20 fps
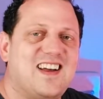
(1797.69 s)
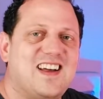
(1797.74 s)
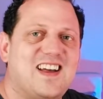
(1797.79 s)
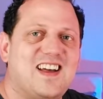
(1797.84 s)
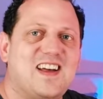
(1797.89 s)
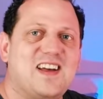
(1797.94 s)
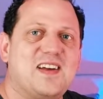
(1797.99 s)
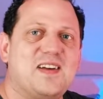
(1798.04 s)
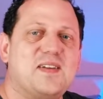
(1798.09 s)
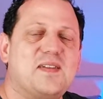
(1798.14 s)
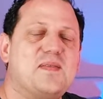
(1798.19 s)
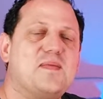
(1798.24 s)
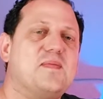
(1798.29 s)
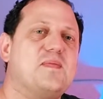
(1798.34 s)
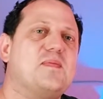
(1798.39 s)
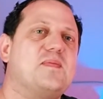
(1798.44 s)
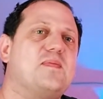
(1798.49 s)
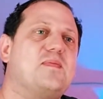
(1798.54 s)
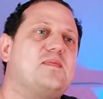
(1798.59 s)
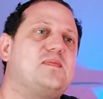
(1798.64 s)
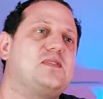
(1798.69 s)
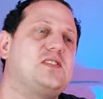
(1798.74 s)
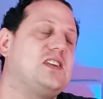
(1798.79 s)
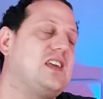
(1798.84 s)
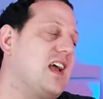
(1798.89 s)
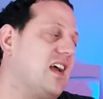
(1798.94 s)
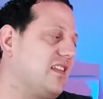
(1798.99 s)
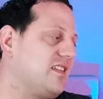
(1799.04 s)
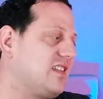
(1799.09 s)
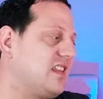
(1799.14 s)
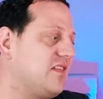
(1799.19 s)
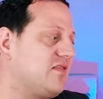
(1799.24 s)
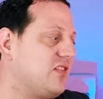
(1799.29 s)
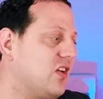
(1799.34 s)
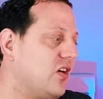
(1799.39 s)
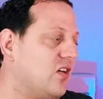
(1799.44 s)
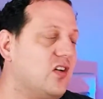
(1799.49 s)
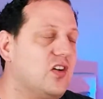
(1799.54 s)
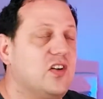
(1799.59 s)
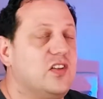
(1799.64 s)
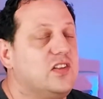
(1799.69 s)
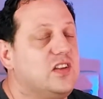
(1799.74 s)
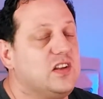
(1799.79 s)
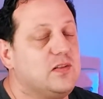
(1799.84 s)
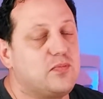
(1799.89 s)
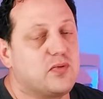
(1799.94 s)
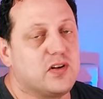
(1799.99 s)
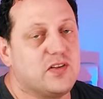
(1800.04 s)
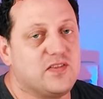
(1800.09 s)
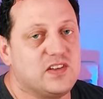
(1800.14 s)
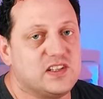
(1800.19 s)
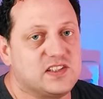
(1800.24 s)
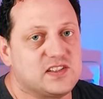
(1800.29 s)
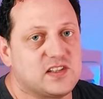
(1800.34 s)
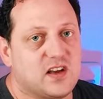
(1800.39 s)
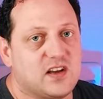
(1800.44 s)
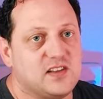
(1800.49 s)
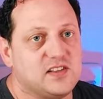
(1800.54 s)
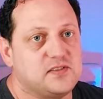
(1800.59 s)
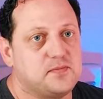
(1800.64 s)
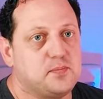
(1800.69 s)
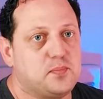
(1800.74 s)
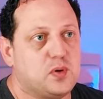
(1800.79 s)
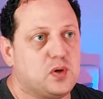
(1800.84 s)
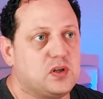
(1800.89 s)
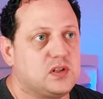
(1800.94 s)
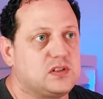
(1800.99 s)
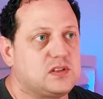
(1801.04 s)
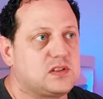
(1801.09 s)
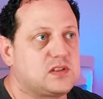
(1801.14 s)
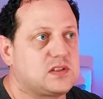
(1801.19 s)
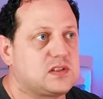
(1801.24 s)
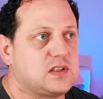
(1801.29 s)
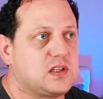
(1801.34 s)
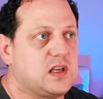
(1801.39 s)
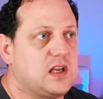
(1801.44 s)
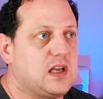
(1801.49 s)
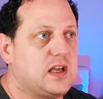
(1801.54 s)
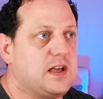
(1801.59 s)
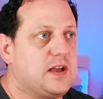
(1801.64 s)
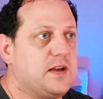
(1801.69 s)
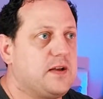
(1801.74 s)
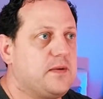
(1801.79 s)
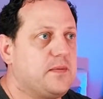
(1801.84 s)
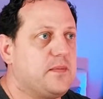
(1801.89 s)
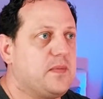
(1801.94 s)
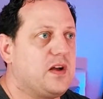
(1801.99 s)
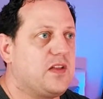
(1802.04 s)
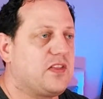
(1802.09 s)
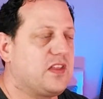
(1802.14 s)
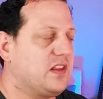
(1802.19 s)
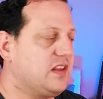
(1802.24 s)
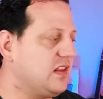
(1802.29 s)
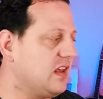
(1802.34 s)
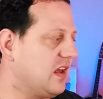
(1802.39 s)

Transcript: So yeah, they've not hurt the previous sites, but I think